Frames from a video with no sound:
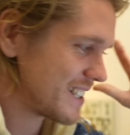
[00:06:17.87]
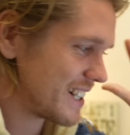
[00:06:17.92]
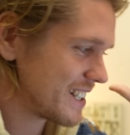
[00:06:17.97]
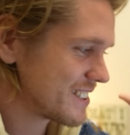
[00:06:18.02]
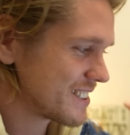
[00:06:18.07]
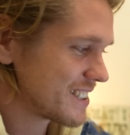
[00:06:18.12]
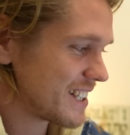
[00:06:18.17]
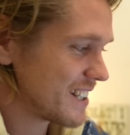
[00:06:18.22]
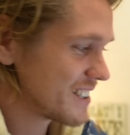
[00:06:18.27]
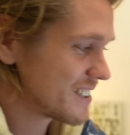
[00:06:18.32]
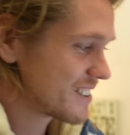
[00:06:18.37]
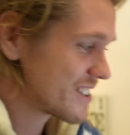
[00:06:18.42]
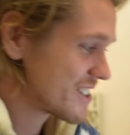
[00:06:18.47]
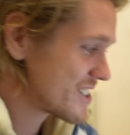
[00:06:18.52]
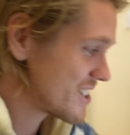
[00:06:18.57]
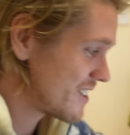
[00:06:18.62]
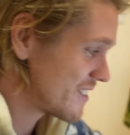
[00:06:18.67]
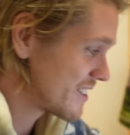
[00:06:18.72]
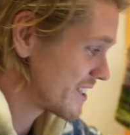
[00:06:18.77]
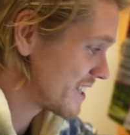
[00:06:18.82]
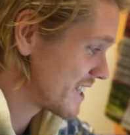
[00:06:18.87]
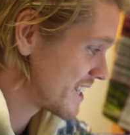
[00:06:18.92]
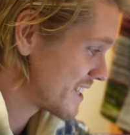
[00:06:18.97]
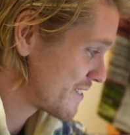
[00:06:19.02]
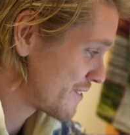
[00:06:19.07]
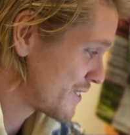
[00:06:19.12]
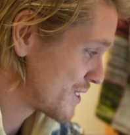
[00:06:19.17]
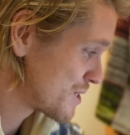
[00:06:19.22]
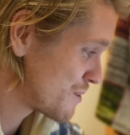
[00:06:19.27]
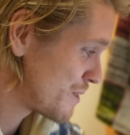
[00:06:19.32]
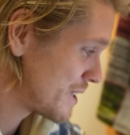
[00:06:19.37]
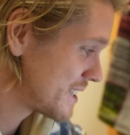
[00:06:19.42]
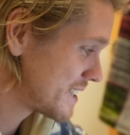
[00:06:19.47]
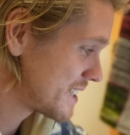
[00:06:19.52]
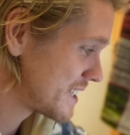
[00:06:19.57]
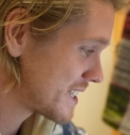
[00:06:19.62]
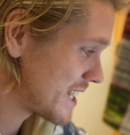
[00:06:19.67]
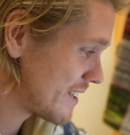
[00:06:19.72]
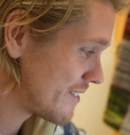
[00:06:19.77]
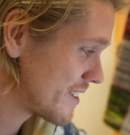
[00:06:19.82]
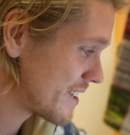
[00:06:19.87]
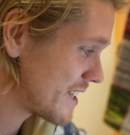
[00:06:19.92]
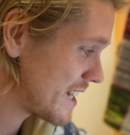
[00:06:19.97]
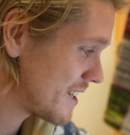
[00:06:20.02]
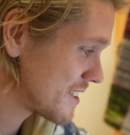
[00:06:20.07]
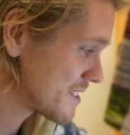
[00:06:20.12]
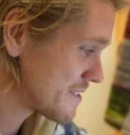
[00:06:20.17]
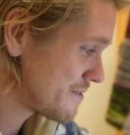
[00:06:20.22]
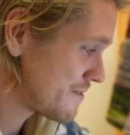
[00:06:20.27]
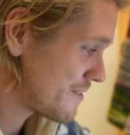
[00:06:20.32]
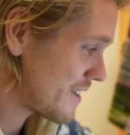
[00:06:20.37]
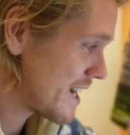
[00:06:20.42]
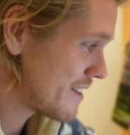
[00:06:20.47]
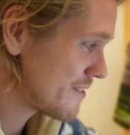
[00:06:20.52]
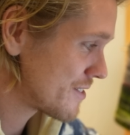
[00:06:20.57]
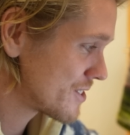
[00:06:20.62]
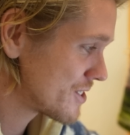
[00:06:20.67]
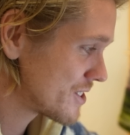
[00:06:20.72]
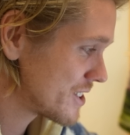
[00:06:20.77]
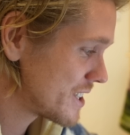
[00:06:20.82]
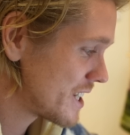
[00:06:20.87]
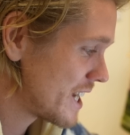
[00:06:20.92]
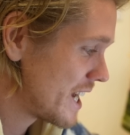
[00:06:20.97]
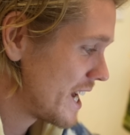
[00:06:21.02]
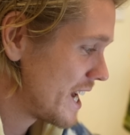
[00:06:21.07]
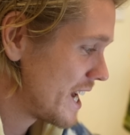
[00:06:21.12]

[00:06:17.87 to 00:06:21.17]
I just had to show you this for 27,500,